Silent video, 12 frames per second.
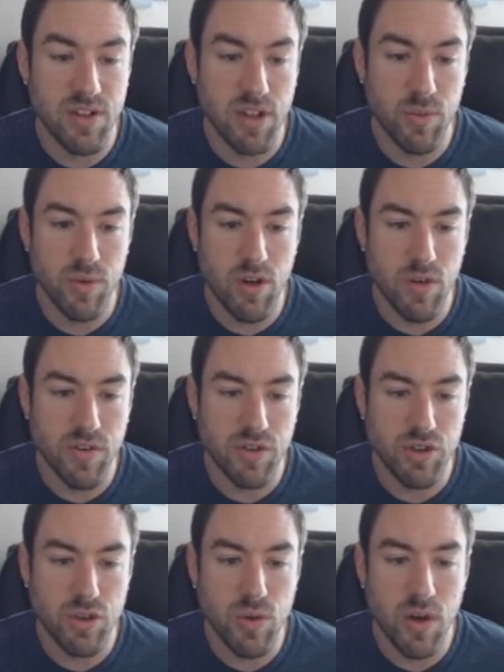another one over
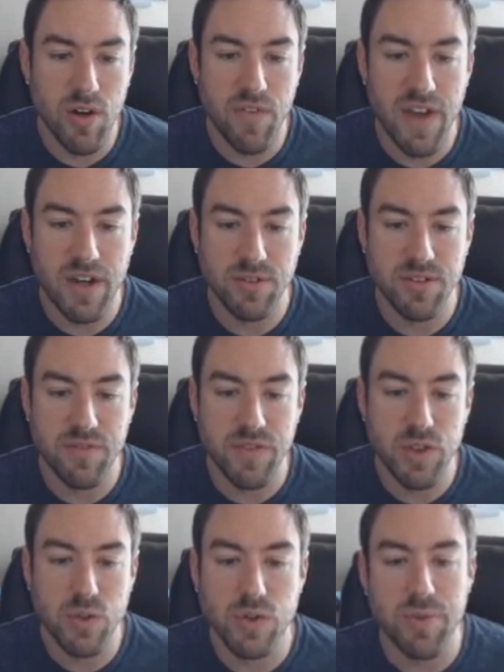200,000
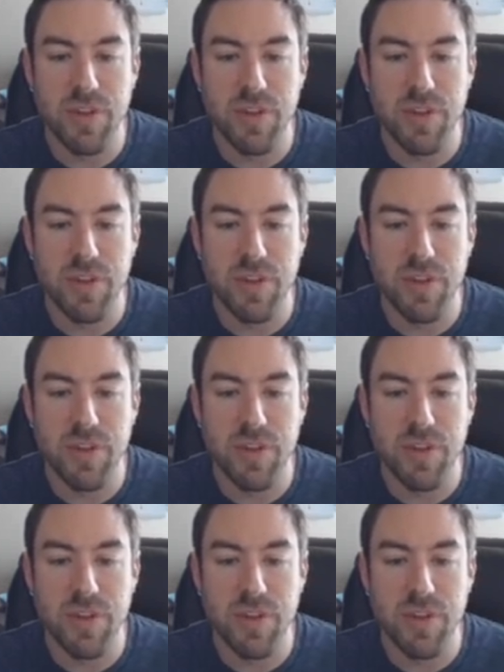views.